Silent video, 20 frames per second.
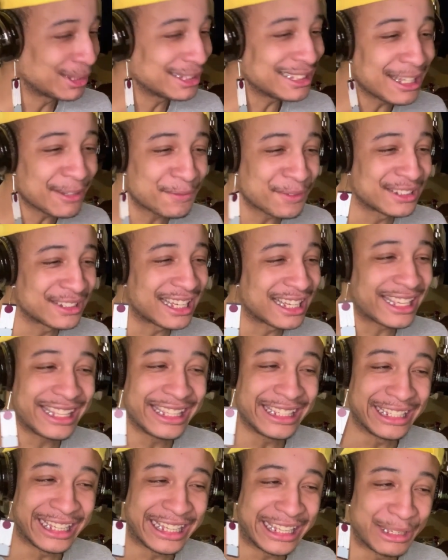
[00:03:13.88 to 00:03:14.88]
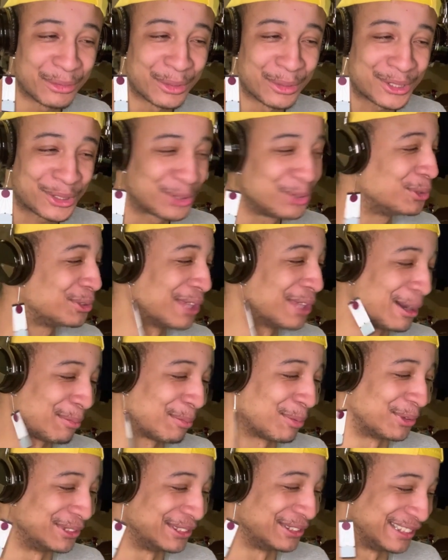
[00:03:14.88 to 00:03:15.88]
What I feel like he was clued
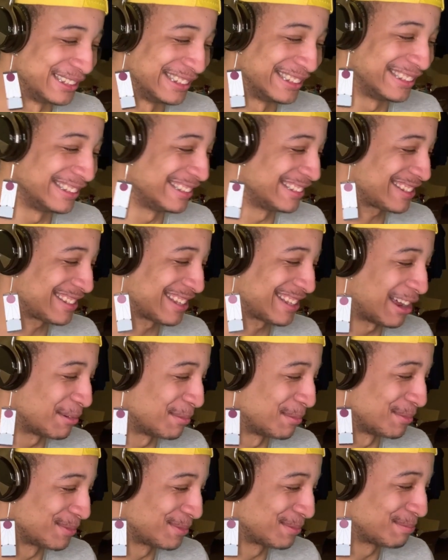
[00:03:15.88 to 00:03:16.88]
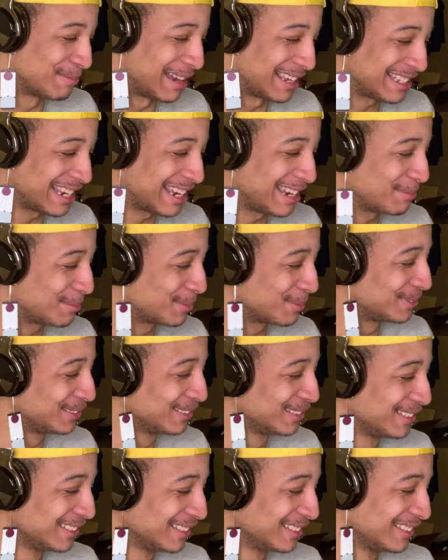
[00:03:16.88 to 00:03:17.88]
up on something about to
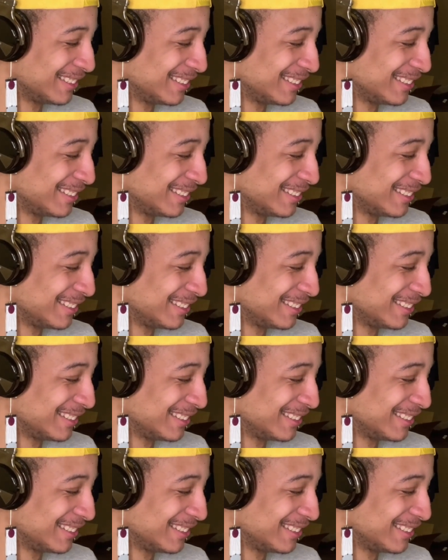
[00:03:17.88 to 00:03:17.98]
happen.